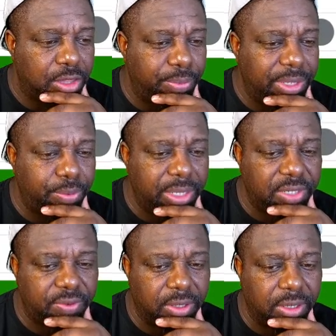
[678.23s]
3
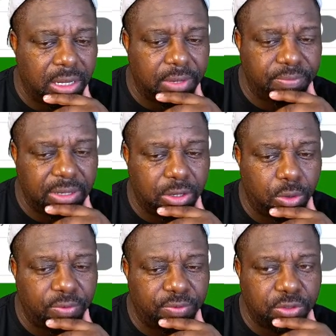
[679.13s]
threes for
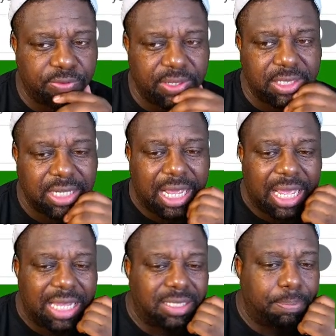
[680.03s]
Nikola Vucevic
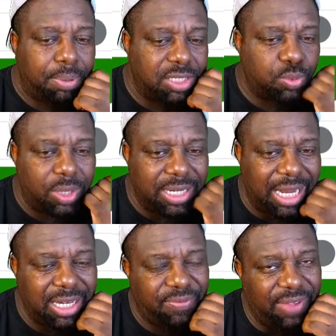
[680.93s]
is a plus
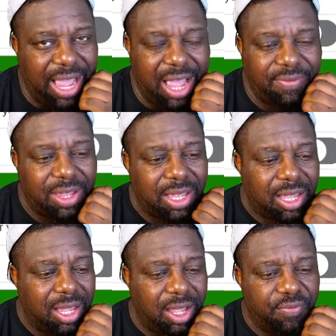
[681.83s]
195.
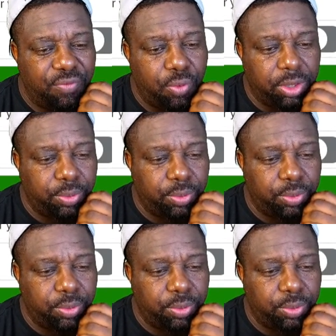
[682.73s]
4